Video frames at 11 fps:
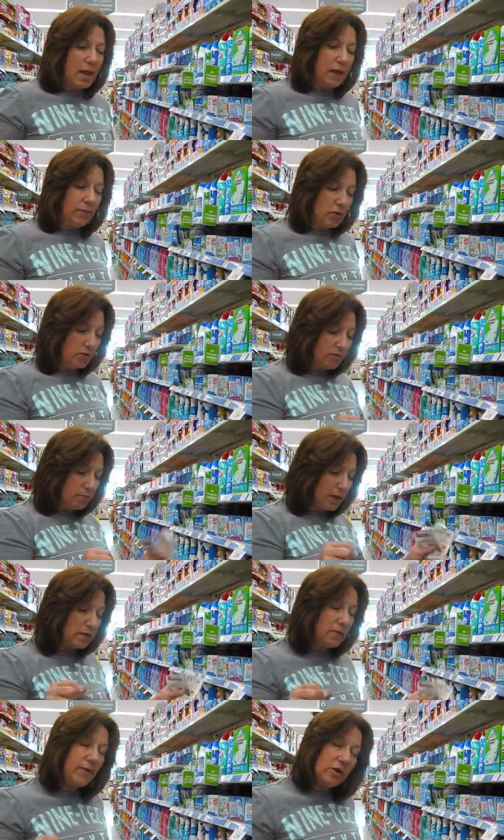If you use using
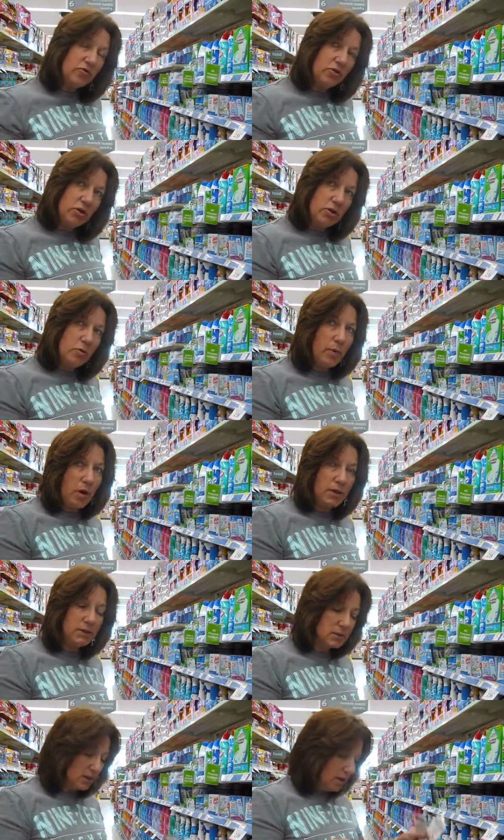manufacturer
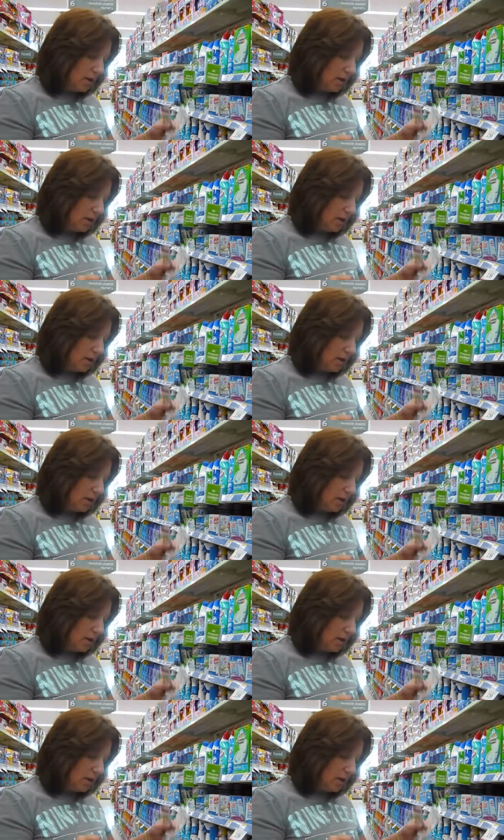coupons,